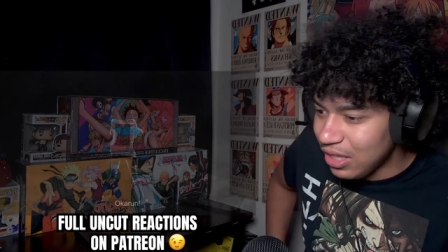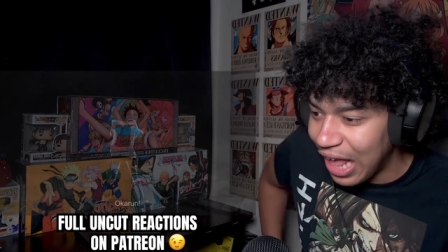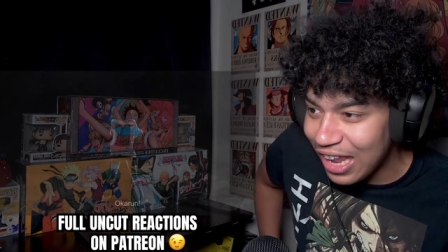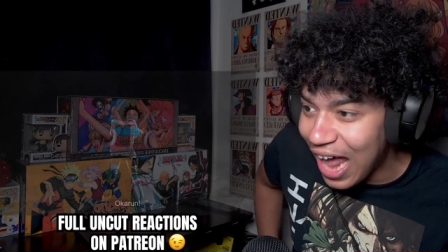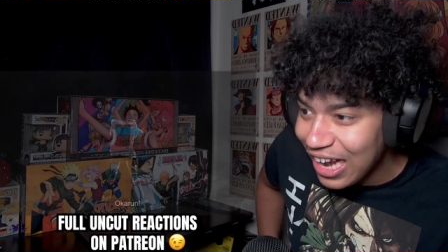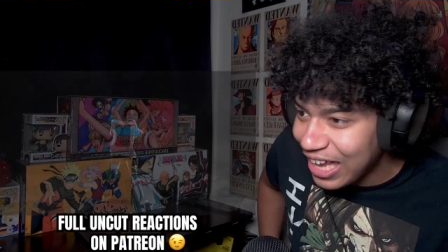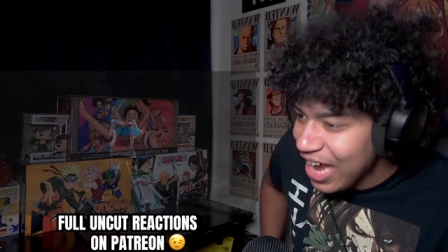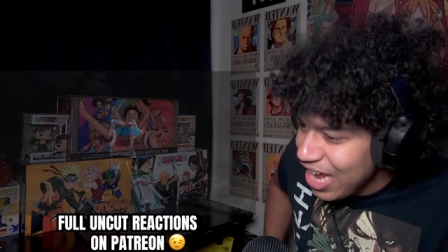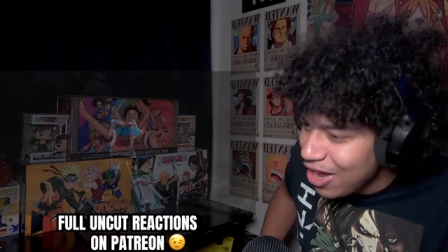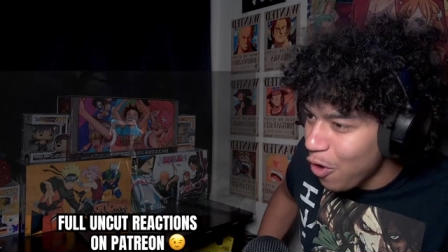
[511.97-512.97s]
Lock
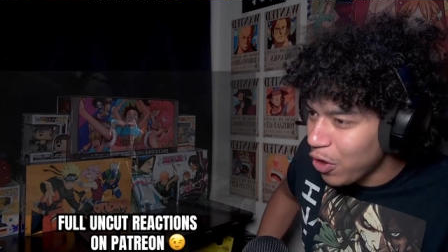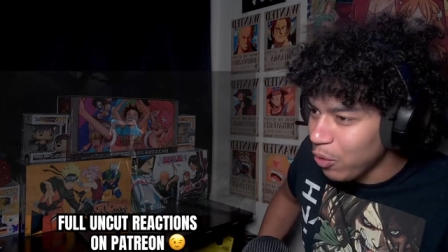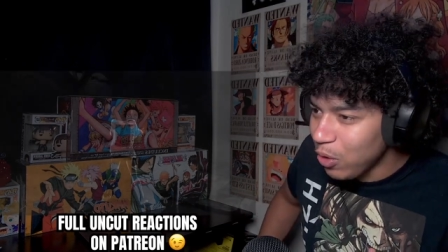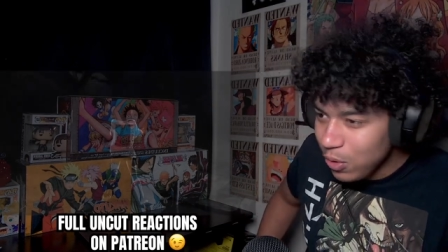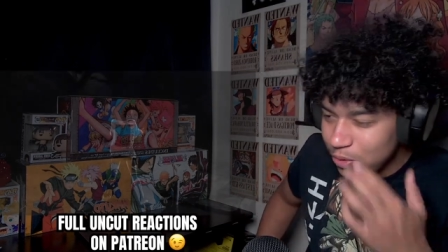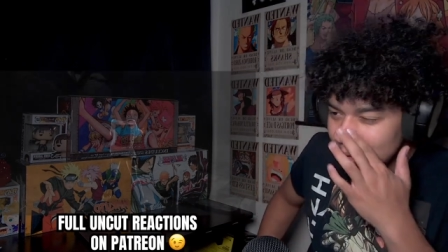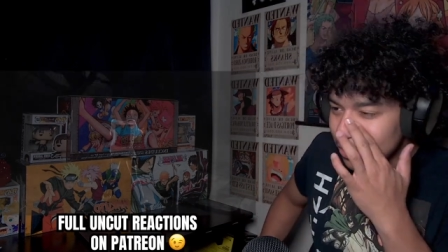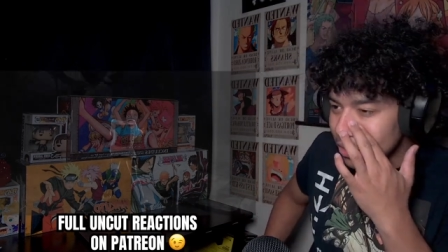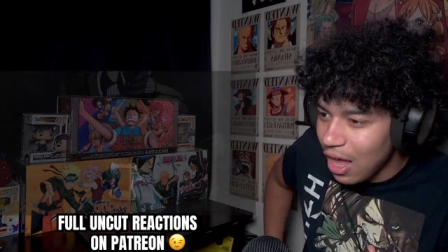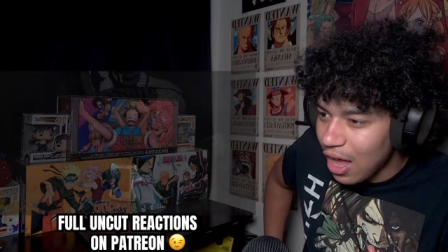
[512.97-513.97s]
in, Okarun?
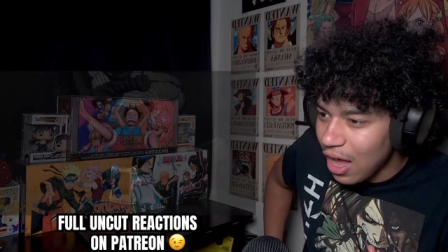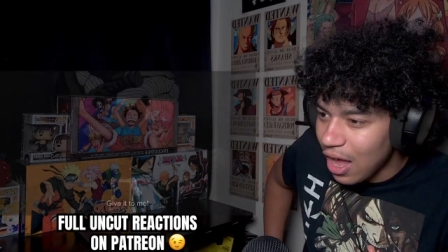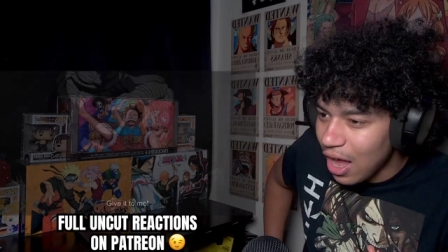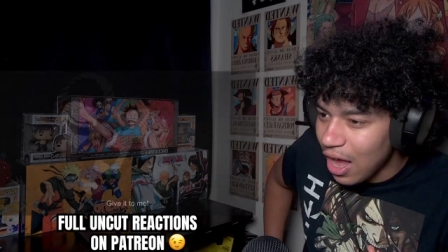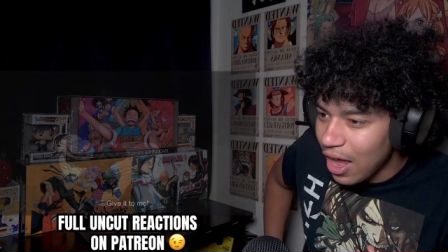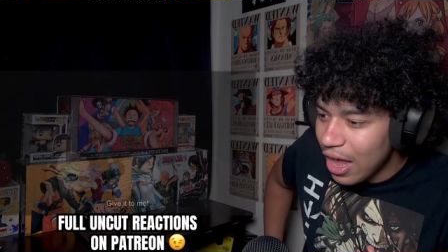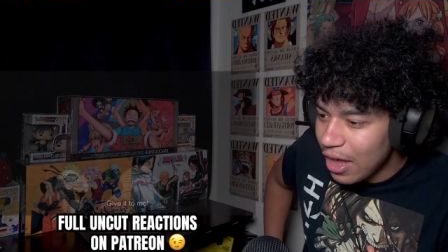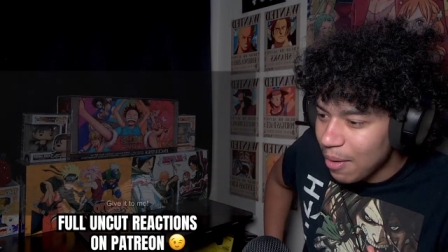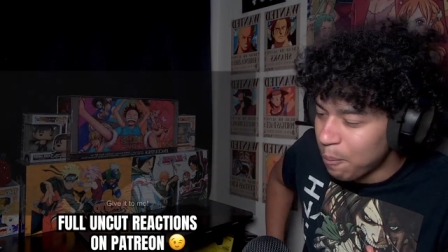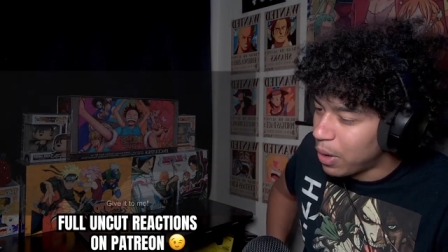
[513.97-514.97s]

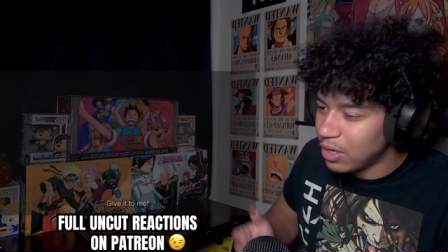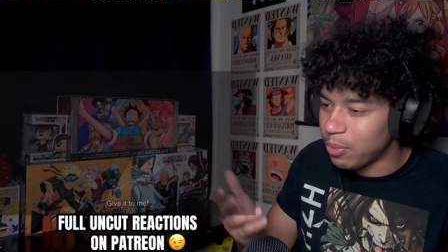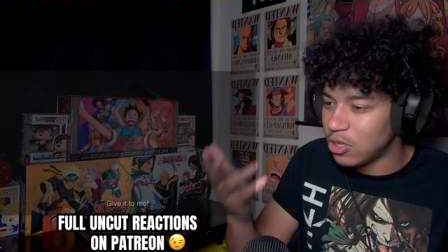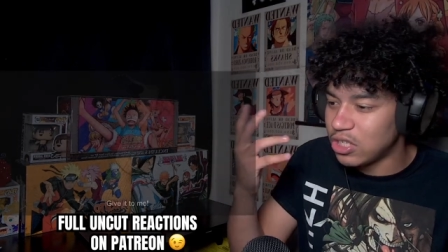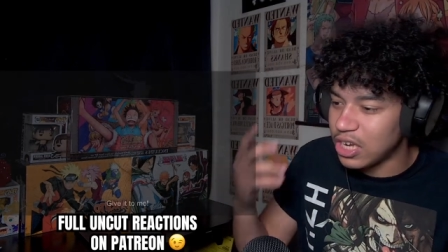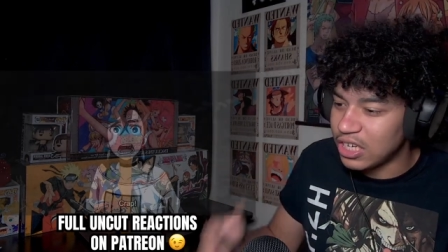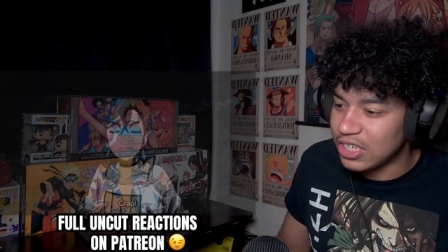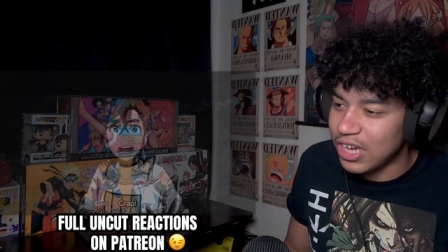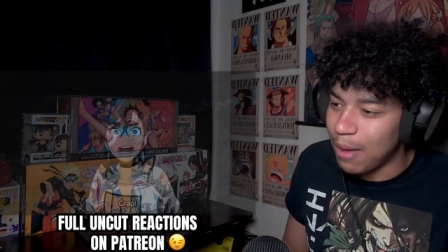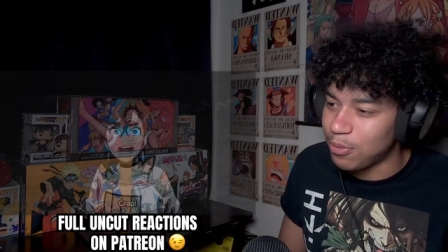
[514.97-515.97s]
Buddy, bro, just getting
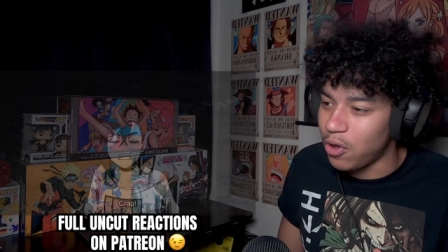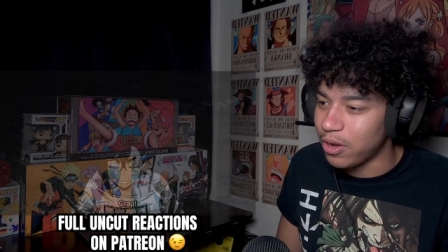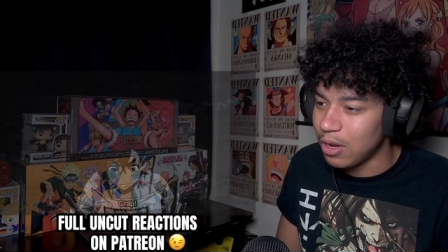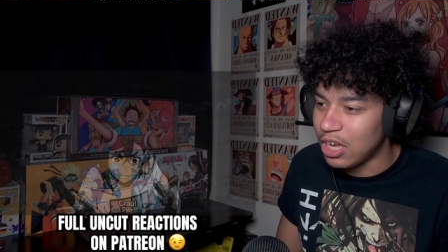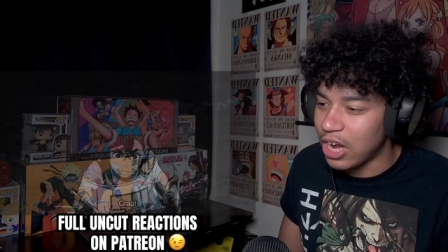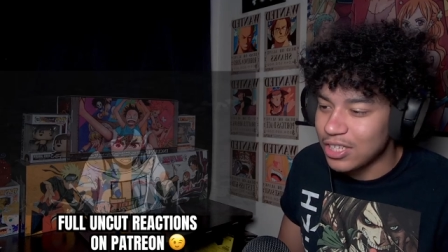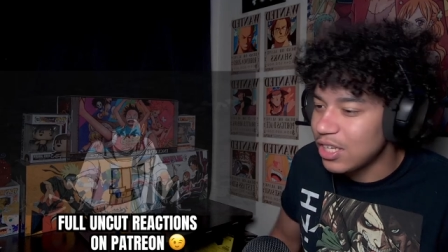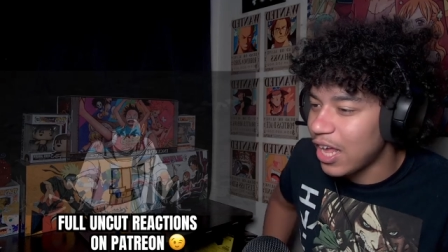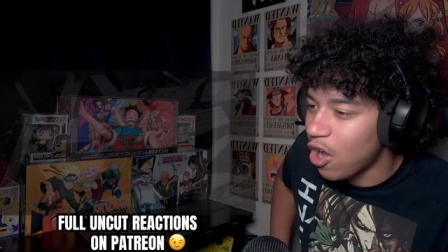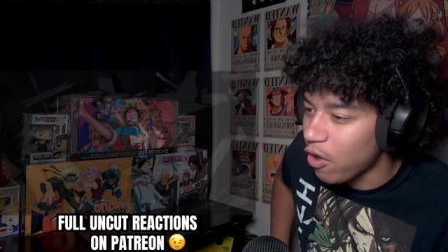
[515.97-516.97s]
stomped on. Cut his
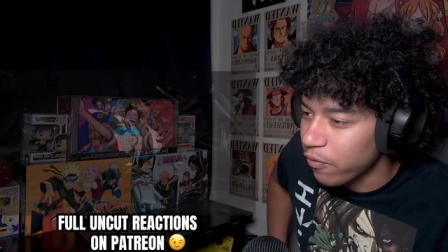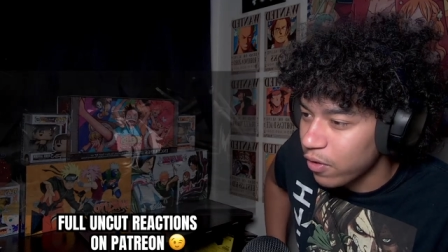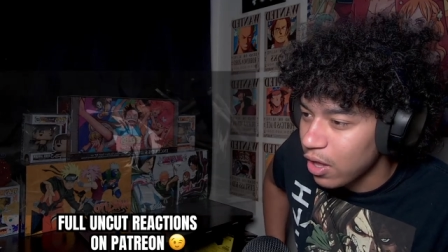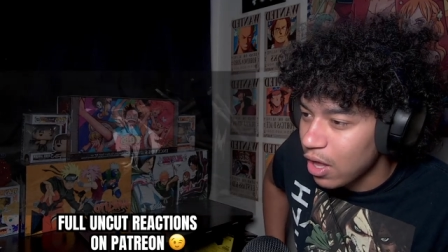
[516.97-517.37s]
leg off.